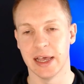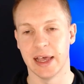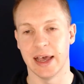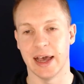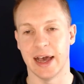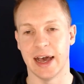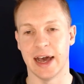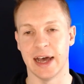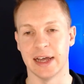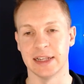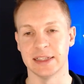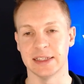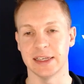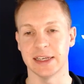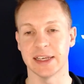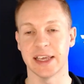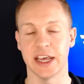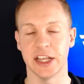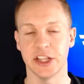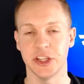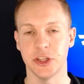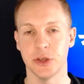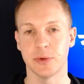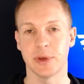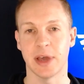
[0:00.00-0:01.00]
And again,
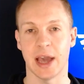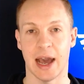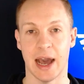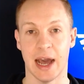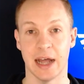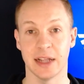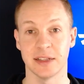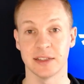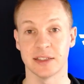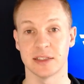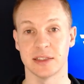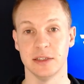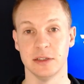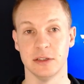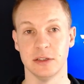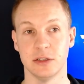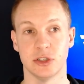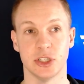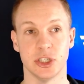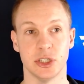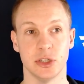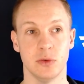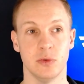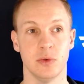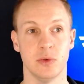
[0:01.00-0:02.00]
you can still
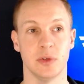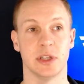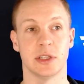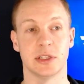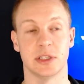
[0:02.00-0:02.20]
do